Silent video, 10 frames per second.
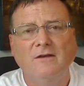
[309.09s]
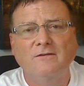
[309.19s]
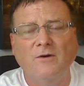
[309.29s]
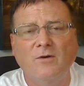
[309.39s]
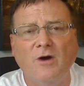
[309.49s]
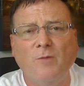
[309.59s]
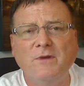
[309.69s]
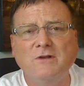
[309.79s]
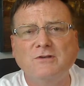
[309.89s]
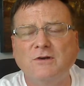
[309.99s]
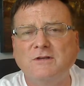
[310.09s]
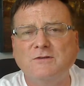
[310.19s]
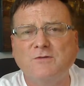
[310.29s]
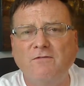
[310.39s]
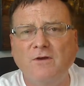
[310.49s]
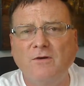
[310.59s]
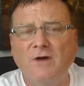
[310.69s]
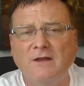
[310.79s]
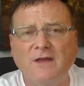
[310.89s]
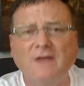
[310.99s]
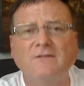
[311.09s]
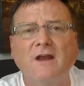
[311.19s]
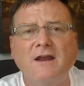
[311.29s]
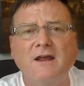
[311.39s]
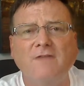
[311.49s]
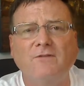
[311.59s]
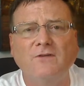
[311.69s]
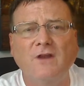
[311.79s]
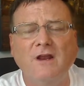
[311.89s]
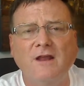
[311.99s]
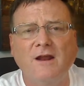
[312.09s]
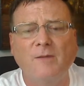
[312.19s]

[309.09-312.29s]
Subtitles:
So I hope you enjoyed this review. Thanks a lot, Ed, for sending that.